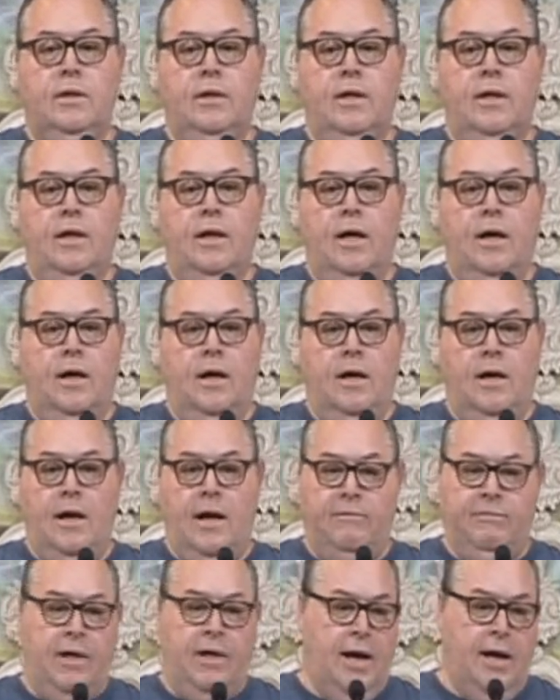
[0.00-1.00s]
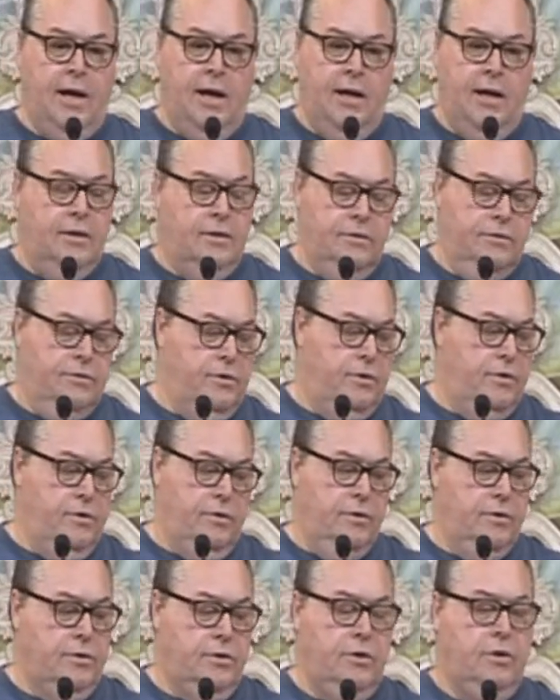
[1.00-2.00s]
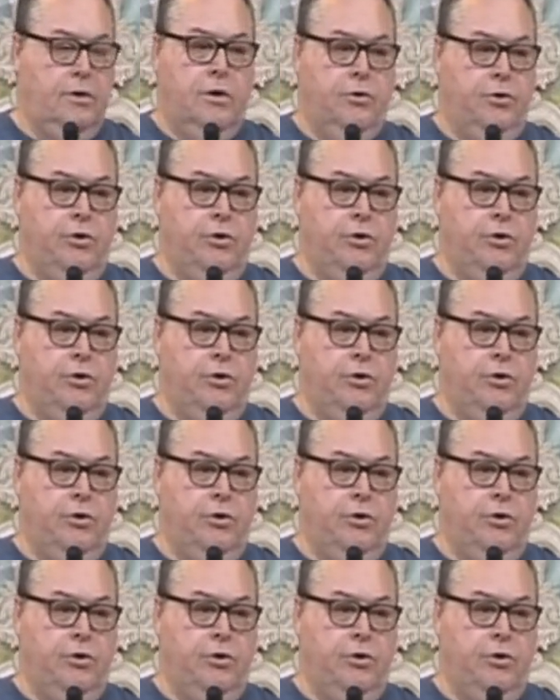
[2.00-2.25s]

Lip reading: I've got, you know,